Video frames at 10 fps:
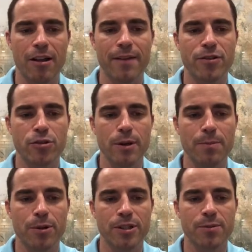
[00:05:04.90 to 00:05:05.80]
now I'll have two
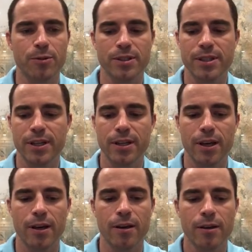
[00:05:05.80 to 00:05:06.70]
inputs, and we'll send
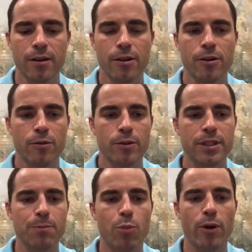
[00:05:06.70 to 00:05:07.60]
0.4
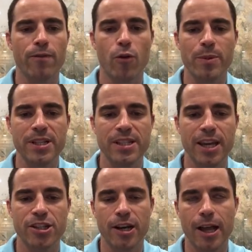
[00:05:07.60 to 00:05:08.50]

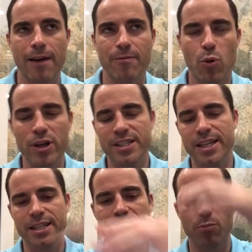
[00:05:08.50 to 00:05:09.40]
BCH, and I'll have
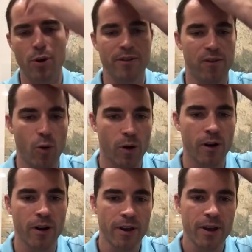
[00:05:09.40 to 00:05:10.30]
0.6 and
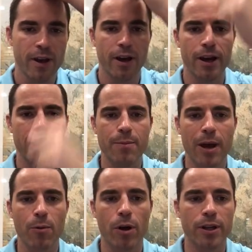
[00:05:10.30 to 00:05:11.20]
0.4 in
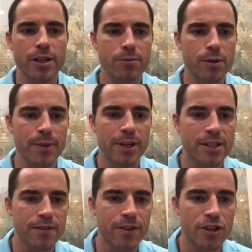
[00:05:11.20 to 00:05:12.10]
my wallet. And what do you mean
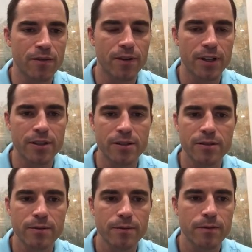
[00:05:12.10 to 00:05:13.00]
insufficient funds?